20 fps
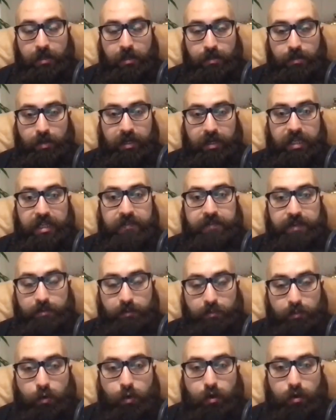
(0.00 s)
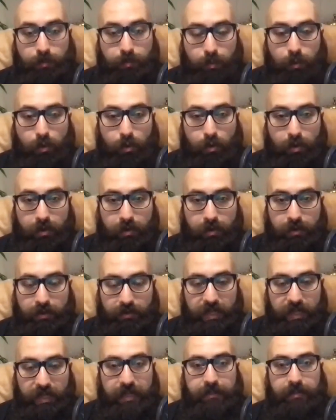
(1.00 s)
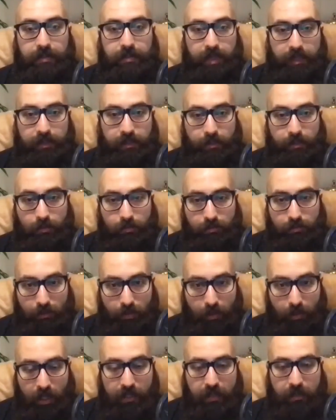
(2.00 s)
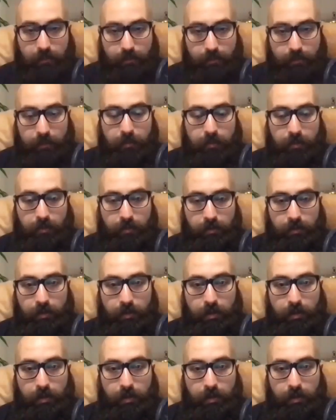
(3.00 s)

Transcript: you are even more poor than the, like, you know, other people.